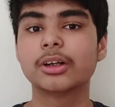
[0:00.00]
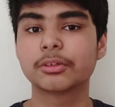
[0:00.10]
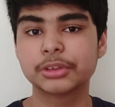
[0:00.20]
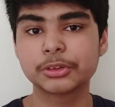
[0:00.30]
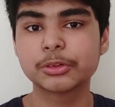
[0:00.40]

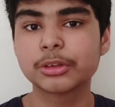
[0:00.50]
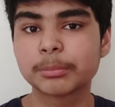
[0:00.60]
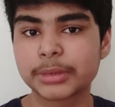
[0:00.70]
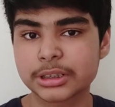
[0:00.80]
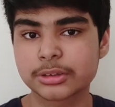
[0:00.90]
of the
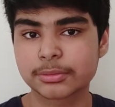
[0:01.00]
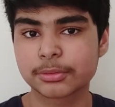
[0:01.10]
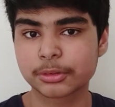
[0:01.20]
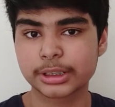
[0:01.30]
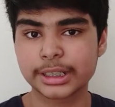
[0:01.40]
Google Pixel
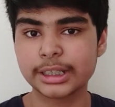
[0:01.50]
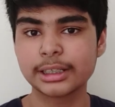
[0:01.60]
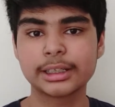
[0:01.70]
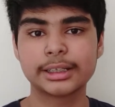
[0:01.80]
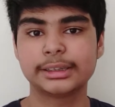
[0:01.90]

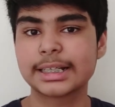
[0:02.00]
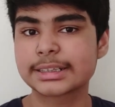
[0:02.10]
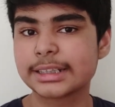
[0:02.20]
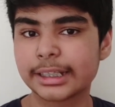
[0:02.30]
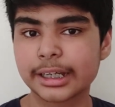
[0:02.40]
4a, and
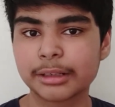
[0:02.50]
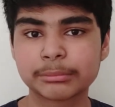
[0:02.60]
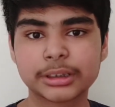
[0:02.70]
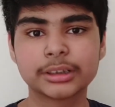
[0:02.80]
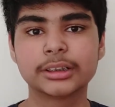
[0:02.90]
that's the
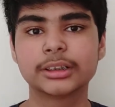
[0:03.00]
camera.